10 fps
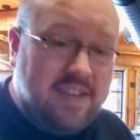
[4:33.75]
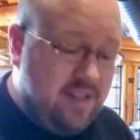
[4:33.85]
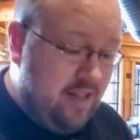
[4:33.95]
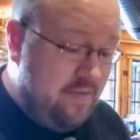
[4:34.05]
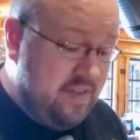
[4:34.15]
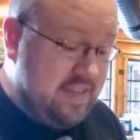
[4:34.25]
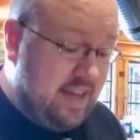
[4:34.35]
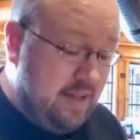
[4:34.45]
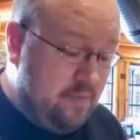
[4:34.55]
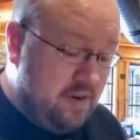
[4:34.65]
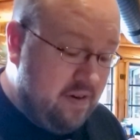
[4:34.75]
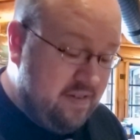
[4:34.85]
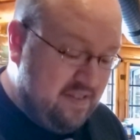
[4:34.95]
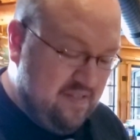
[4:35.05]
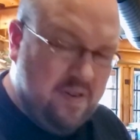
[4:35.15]
I just love the salad
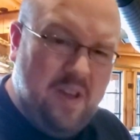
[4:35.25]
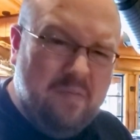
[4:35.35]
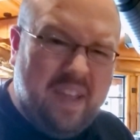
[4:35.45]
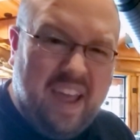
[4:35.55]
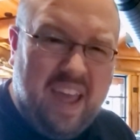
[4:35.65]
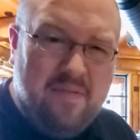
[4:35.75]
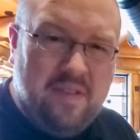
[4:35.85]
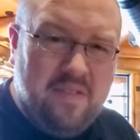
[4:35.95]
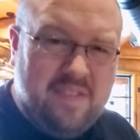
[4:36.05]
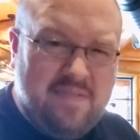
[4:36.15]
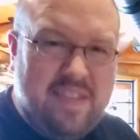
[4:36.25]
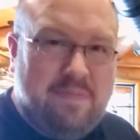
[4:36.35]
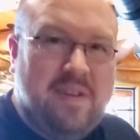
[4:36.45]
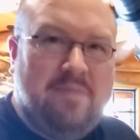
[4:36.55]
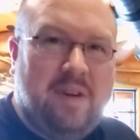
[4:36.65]
bars. Those little cubes of ham, too. There's something
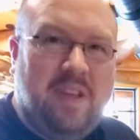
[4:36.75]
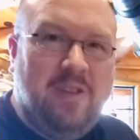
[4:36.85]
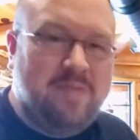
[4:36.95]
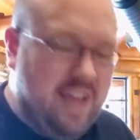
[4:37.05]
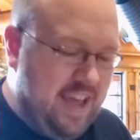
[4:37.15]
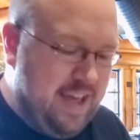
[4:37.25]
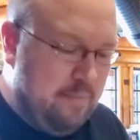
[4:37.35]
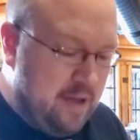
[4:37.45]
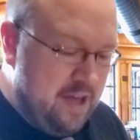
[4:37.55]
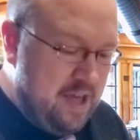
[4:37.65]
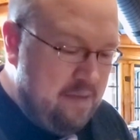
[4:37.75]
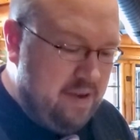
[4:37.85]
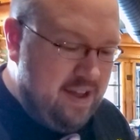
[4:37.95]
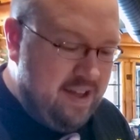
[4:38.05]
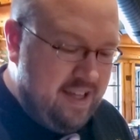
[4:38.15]
special about cubes of ham.
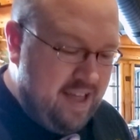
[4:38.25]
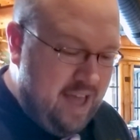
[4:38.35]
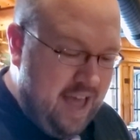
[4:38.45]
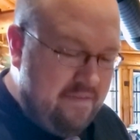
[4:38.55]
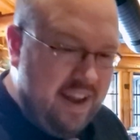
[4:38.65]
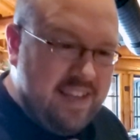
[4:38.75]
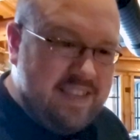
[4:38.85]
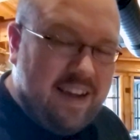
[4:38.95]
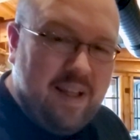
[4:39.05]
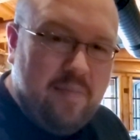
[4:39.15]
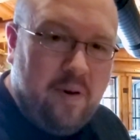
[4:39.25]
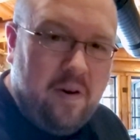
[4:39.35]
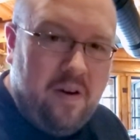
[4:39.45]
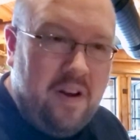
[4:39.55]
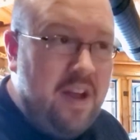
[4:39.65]
But uh, I haven't had a salad
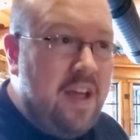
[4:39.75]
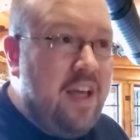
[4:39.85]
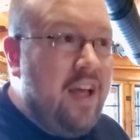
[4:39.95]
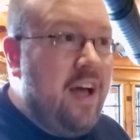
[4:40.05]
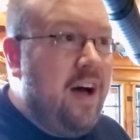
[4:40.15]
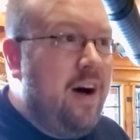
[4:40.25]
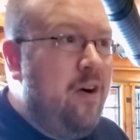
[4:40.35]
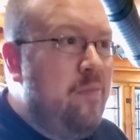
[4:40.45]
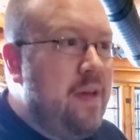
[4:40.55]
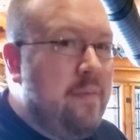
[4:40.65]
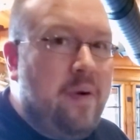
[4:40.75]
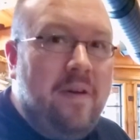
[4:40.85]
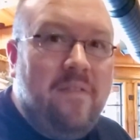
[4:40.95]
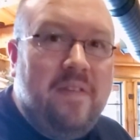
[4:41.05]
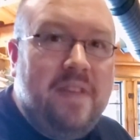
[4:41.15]
bar oh man,
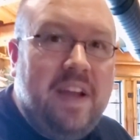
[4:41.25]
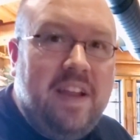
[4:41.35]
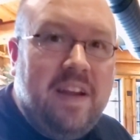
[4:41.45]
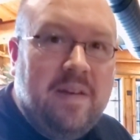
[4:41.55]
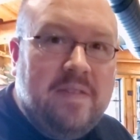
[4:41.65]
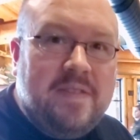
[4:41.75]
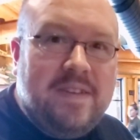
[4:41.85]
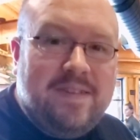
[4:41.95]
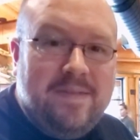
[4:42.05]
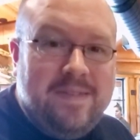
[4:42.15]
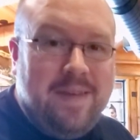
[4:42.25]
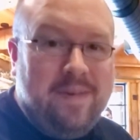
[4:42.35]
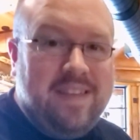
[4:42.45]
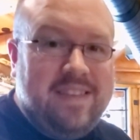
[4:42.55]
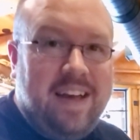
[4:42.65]
probably 15 years or so. Yeah, so
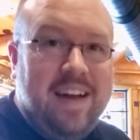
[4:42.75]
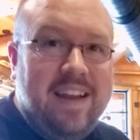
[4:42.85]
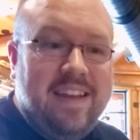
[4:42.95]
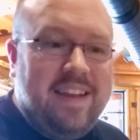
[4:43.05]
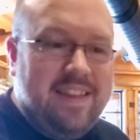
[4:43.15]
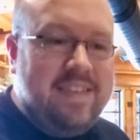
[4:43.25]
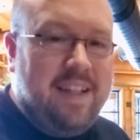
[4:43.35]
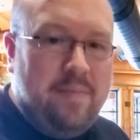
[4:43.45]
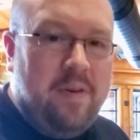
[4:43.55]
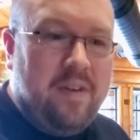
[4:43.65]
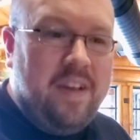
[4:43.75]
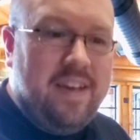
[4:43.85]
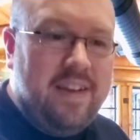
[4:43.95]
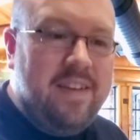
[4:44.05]
I'm excited to get a salad bar again.